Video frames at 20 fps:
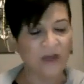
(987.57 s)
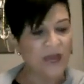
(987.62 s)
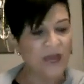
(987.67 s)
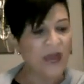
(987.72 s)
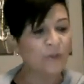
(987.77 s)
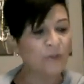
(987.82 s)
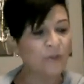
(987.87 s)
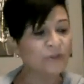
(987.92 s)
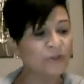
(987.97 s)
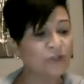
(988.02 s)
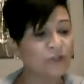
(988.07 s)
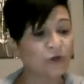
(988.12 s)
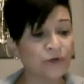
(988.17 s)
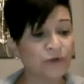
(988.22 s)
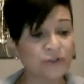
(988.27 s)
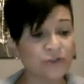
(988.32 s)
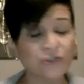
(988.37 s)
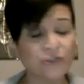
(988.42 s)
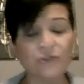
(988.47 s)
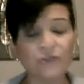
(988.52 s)
And what you're
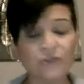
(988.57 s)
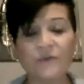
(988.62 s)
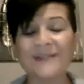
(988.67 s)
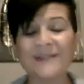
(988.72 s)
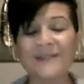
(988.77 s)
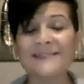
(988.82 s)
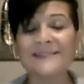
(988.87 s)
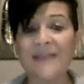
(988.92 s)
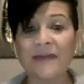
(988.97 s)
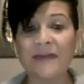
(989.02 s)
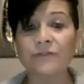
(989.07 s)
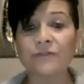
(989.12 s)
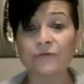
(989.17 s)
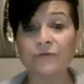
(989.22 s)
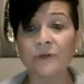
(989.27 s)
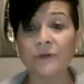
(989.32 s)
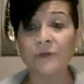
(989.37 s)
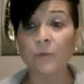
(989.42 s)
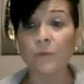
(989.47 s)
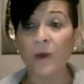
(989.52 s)
going to do, the
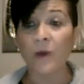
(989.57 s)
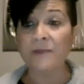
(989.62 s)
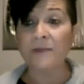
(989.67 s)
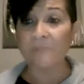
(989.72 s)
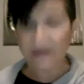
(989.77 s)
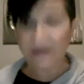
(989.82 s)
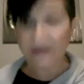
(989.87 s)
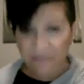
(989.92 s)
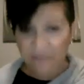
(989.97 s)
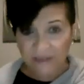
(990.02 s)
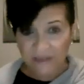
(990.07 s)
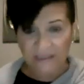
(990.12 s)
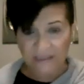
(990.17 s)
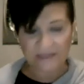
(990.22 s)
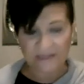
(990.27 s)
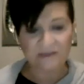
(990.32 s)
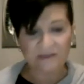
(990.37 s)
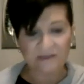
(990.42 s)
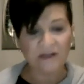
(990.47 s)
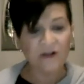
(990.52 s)
10-3-1 method
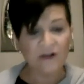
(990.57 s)
is,